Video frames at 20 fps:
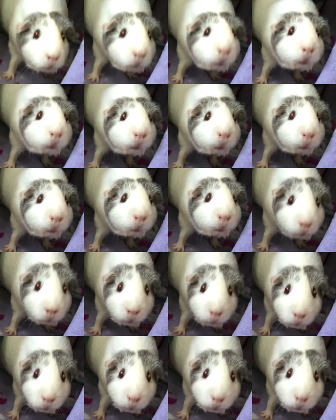face masks,
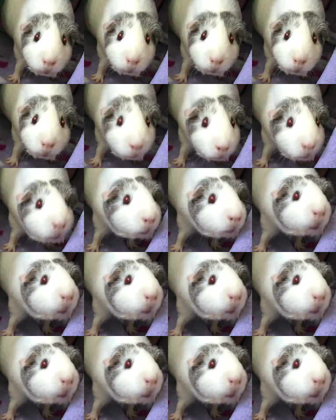some cloth face